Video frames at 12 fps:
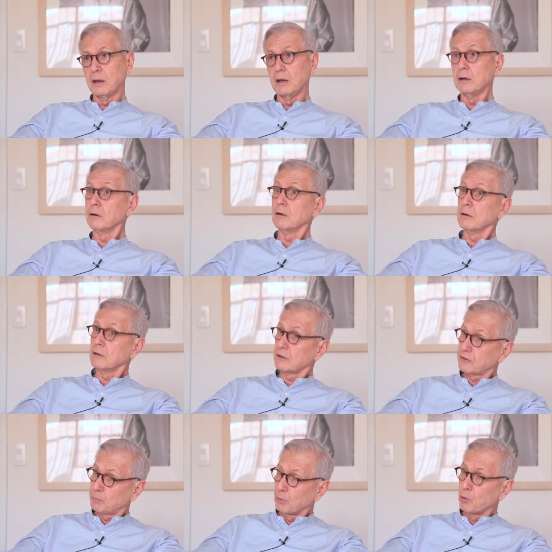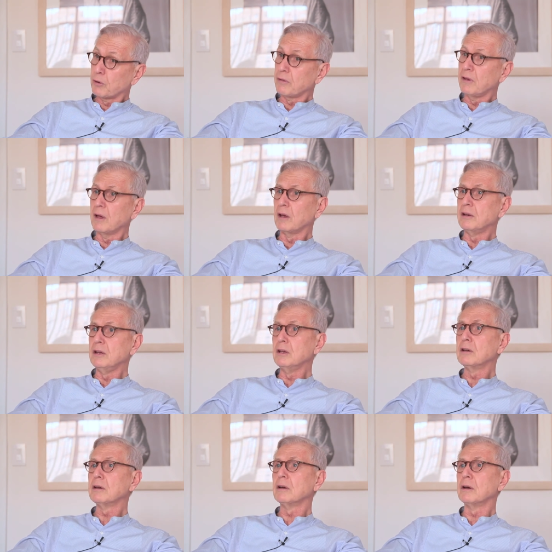It'll explore the
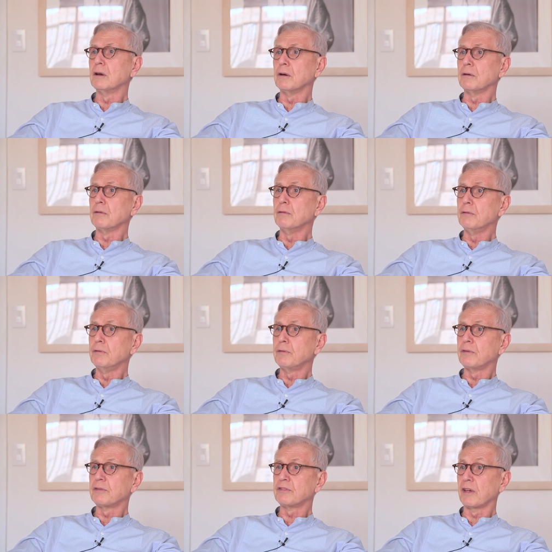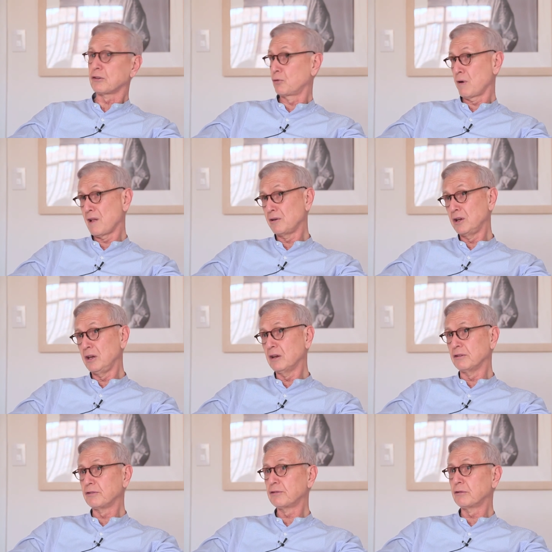idea of sexuality
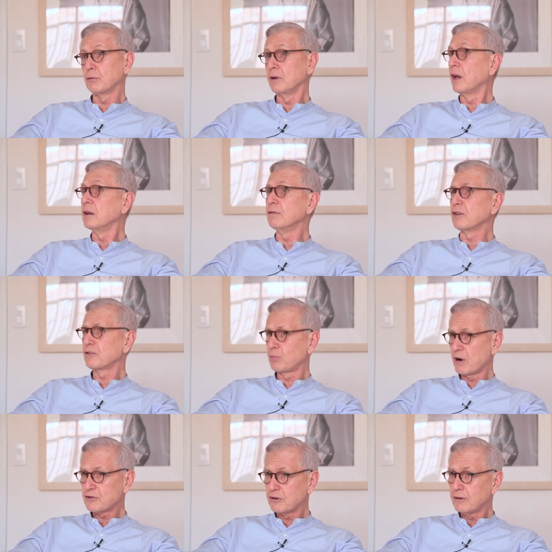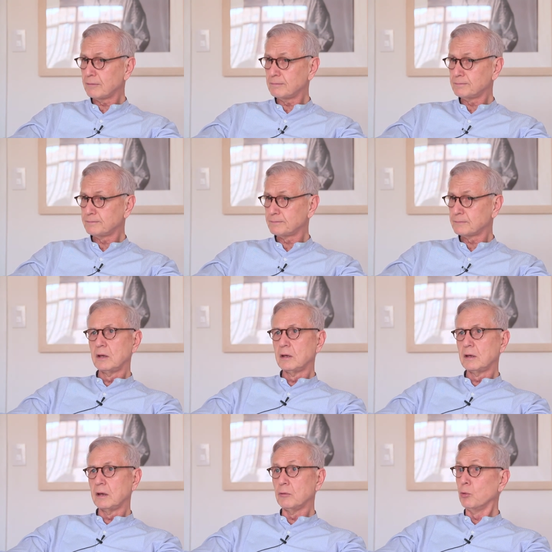as creative expression.
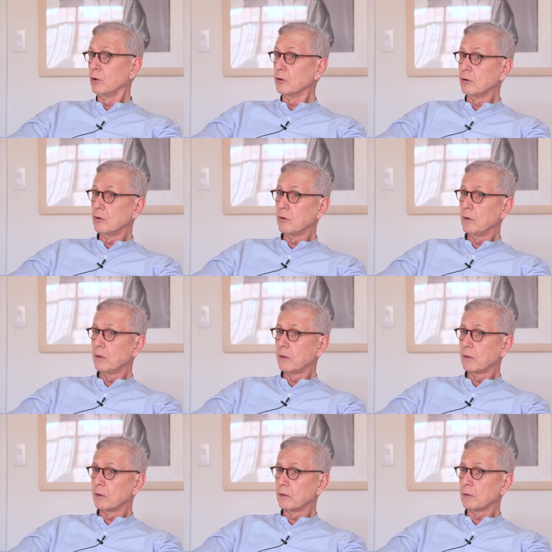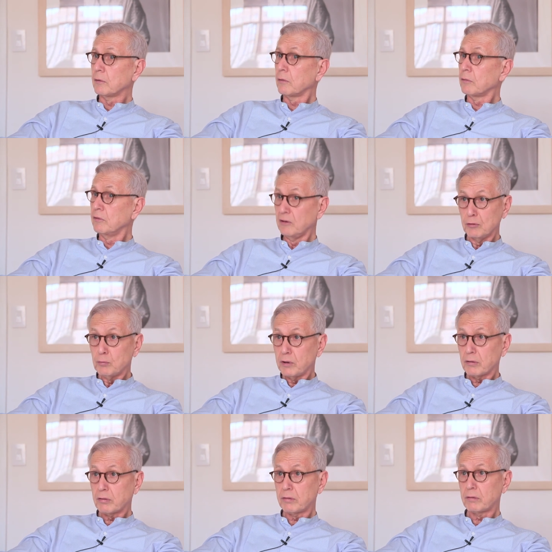It will deal
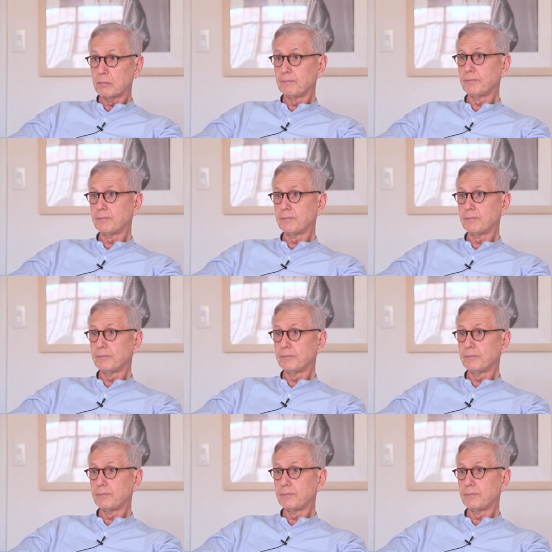with